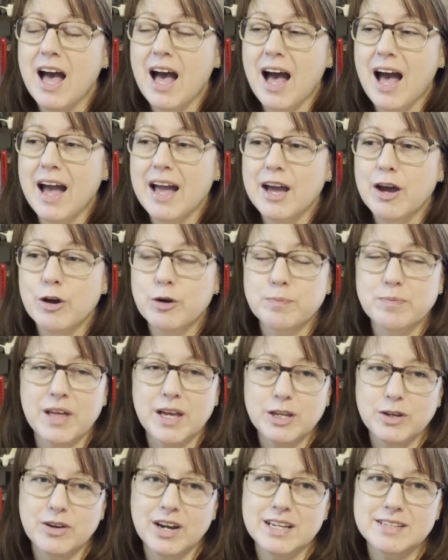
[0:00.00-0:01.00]
I hope that
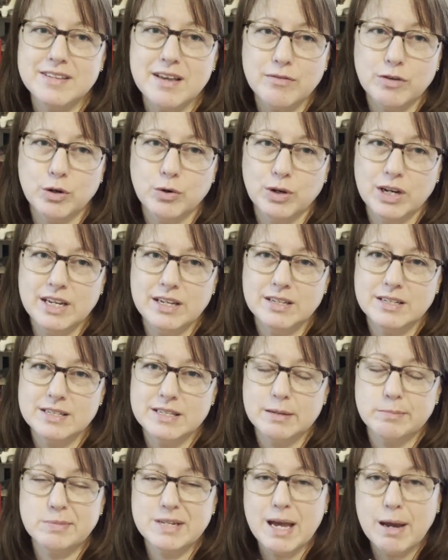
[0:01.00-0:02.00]
you guys have a great
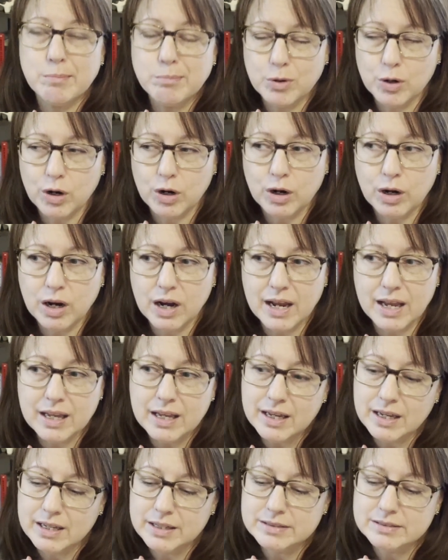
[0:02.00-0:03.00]
September,
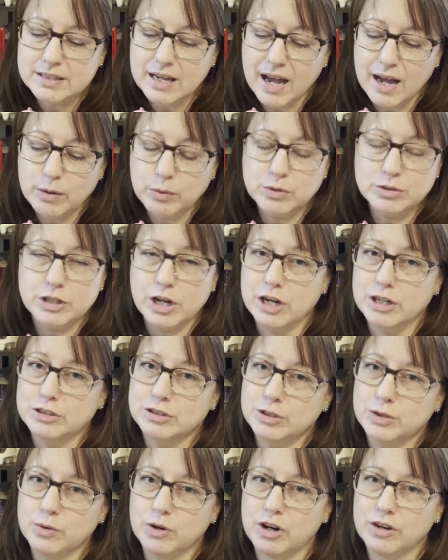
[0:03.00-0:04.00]
and I will talk to
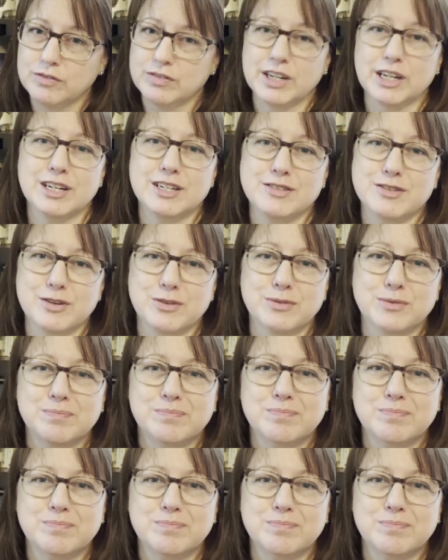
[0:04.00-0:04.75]
you all very soon.